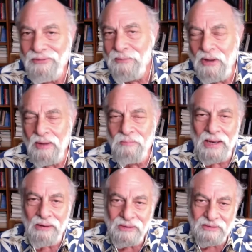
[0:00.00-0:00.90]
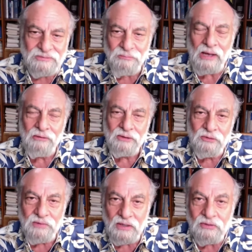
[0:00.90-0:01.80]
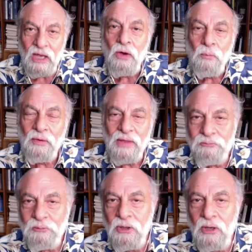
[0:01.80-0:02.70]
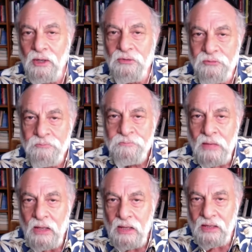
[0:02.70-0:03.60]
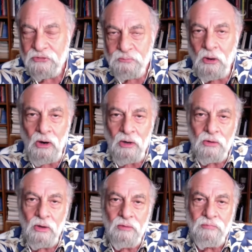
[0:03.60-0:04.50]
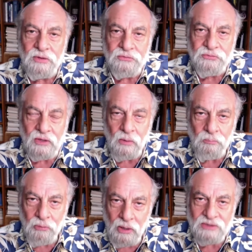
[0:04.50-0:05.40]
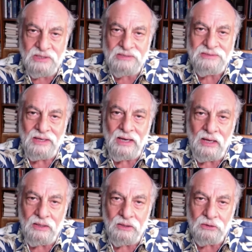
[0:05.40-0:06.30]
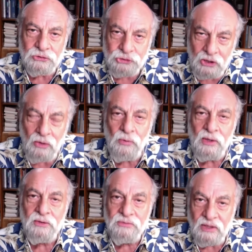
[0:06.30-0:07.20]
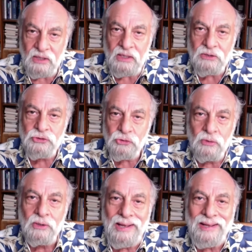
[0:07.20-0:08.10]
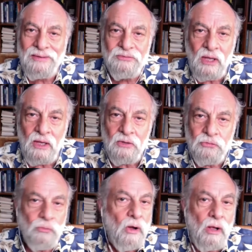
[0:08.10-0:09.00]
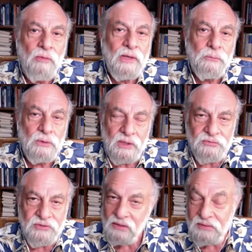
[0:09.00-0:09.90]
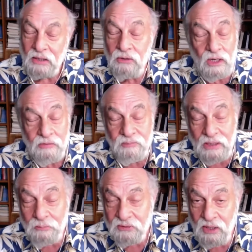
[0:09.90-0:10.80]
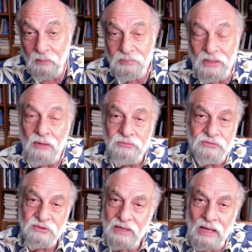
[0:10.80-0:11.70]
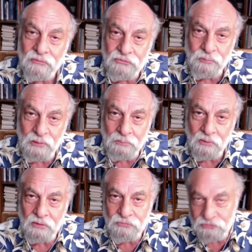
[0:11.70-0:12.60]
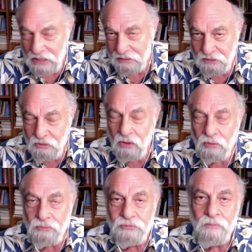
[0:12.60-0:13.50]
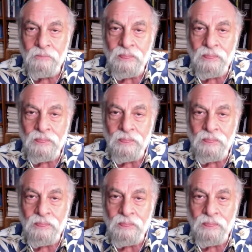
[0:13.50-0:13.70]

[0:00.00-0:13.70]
come on, Barry, a smile on your face. Well, that's because it's part of this process that I share with, teach, utilize to all that will listen. And thank God I've been able to help thousands and thousands of people, as Jackie knows.